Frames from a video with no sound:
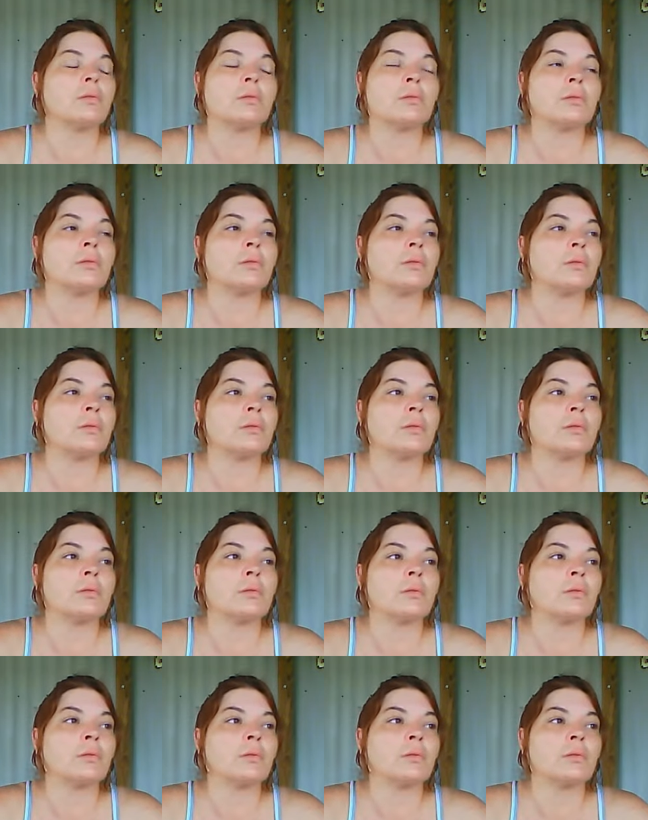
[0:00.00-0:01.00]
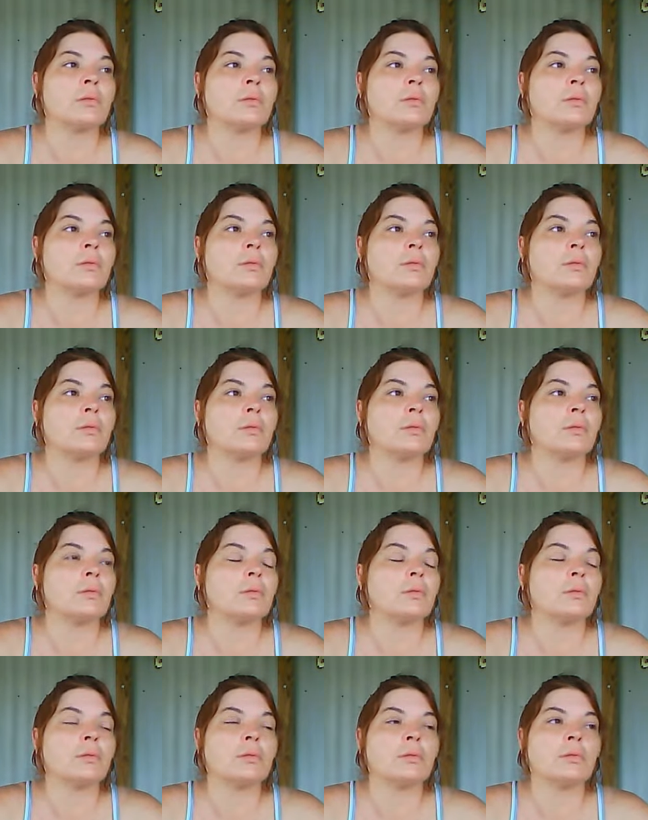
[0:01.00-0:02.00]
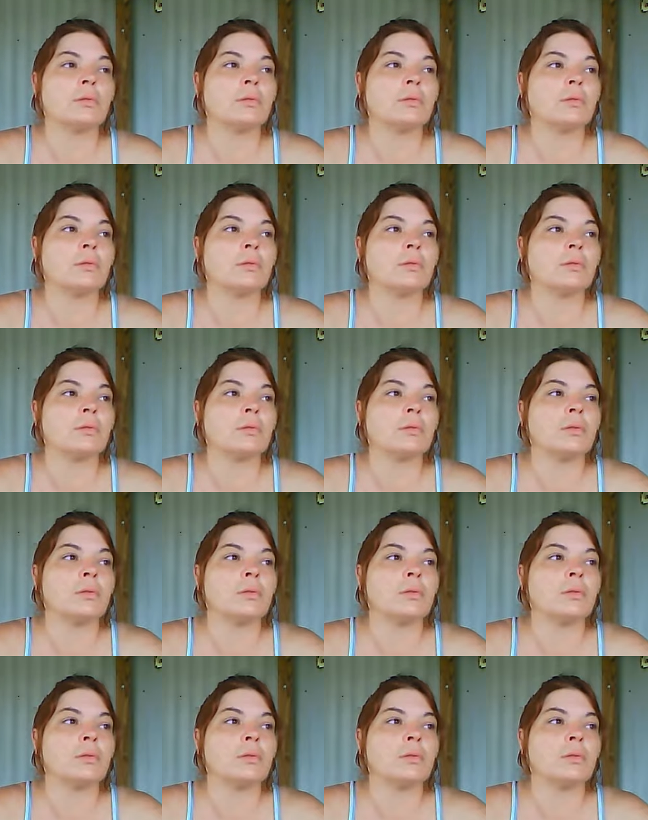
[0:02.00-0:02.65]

Nobody speaks.